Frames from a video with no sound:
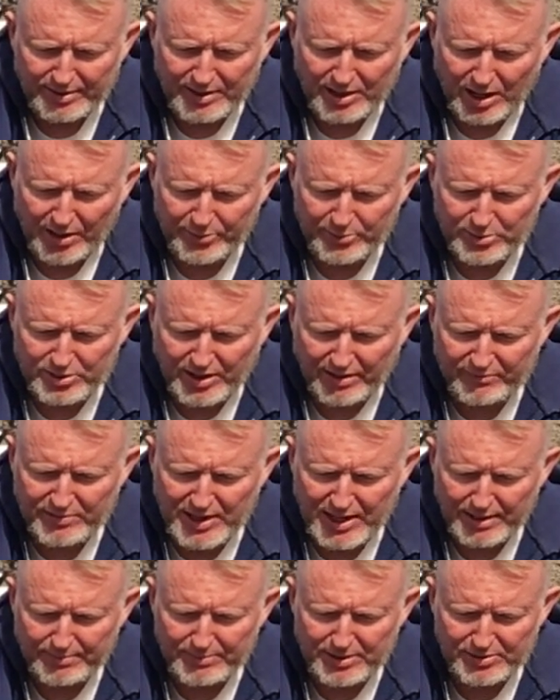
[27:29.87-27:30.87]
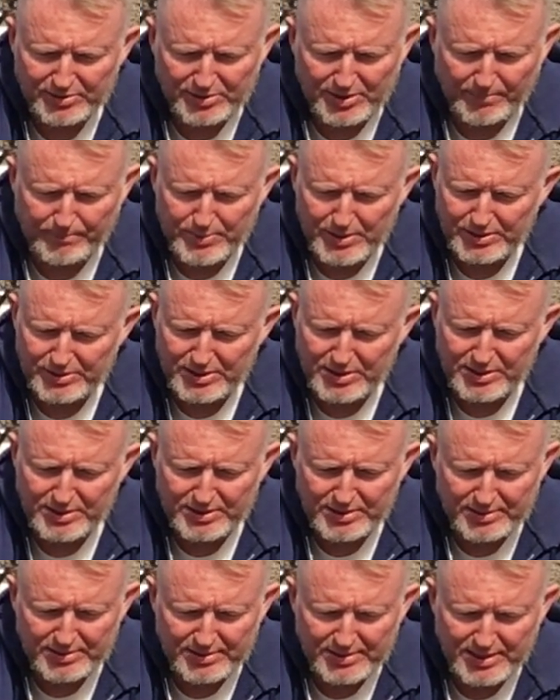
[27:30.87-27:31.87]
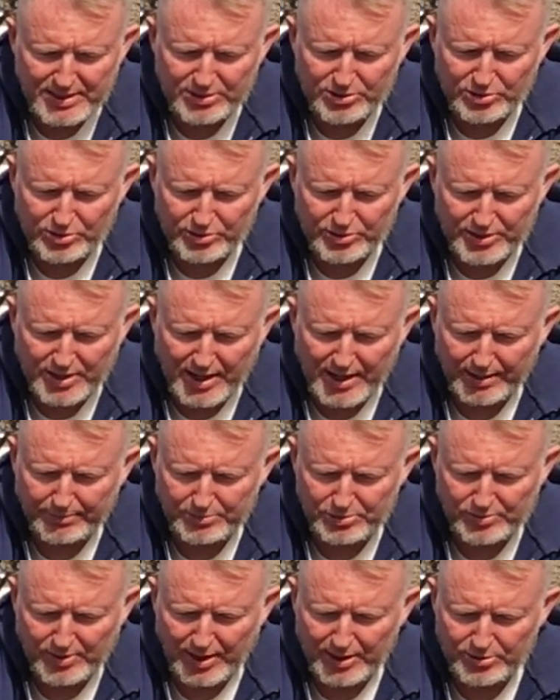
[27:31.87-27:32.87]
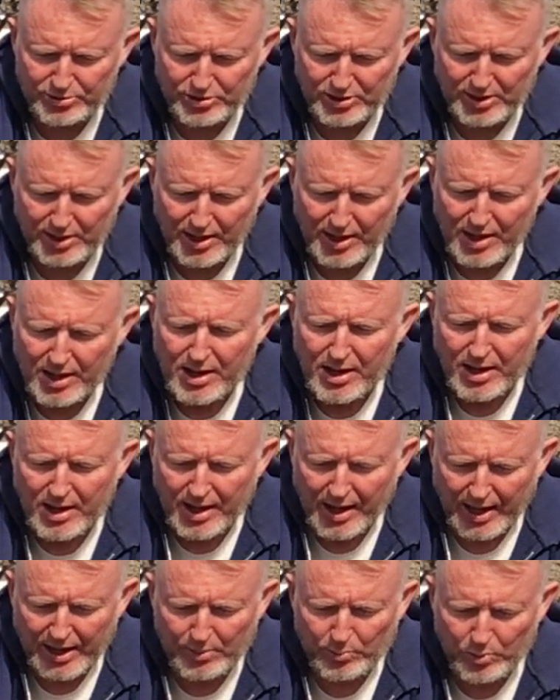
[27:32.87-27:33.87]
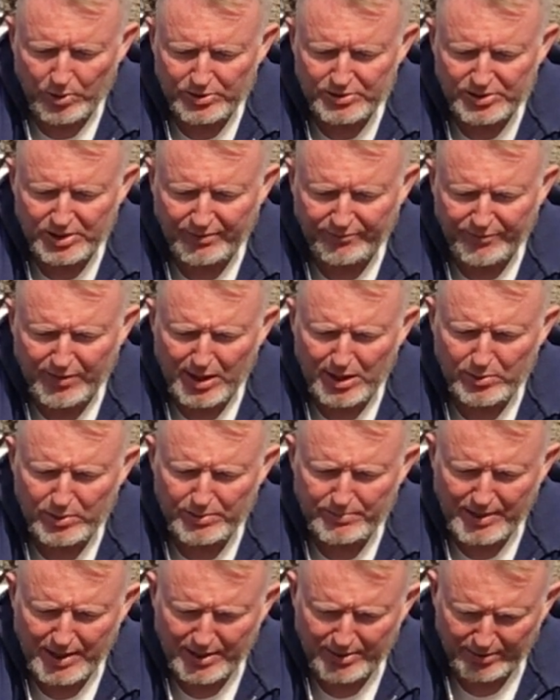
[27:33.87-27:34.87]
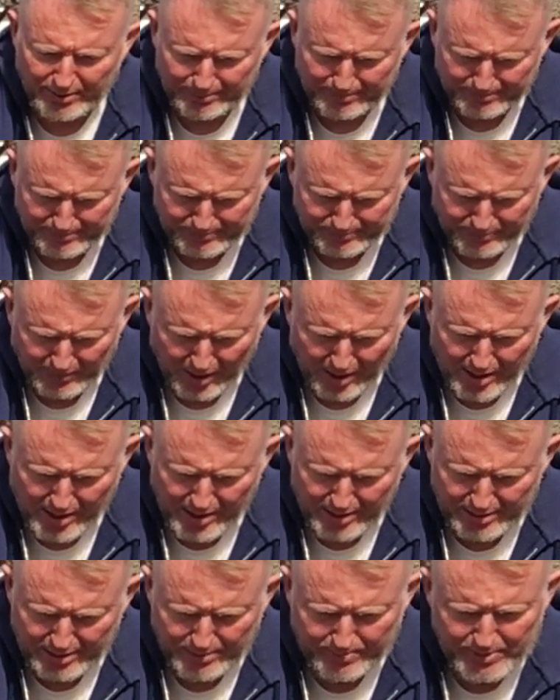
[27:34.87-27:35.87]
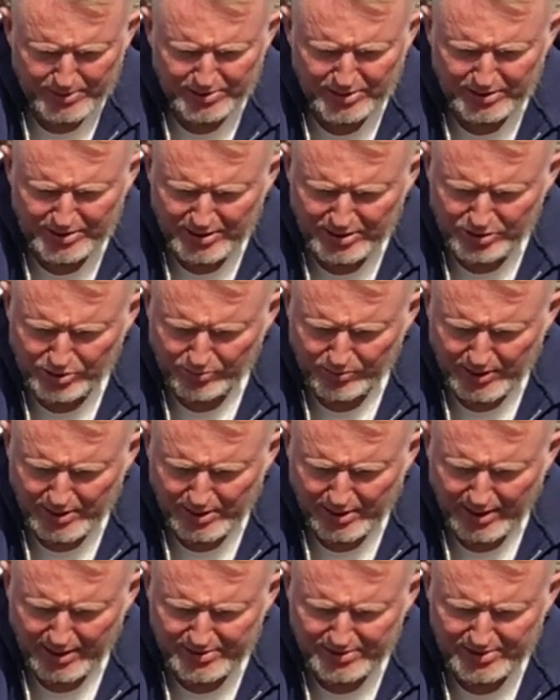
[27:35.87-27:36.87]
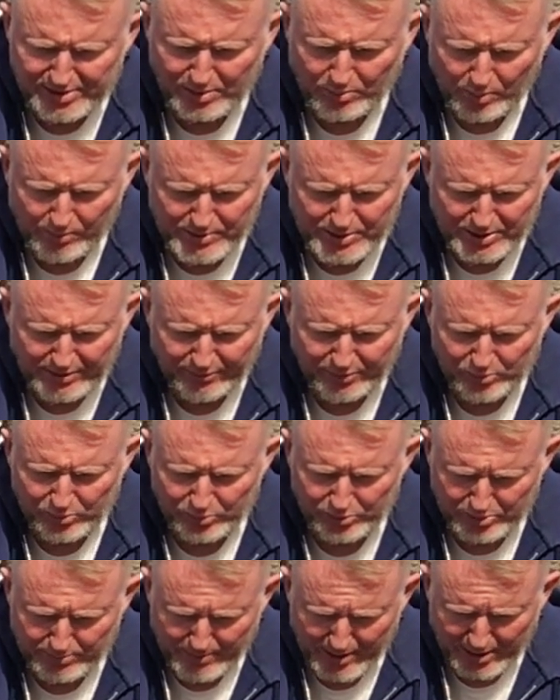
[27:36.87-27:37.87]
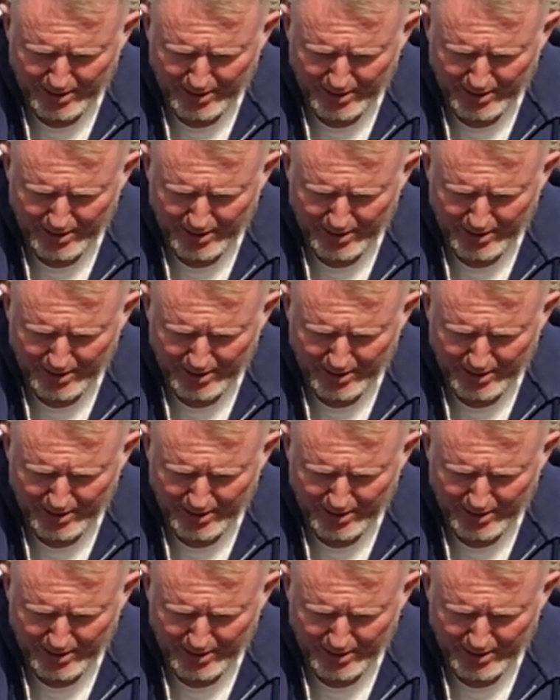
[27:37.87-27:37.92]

The authors have named this the busy teacher time strategy, and it works in the following manner. The busy teacher realizes it will be difficult to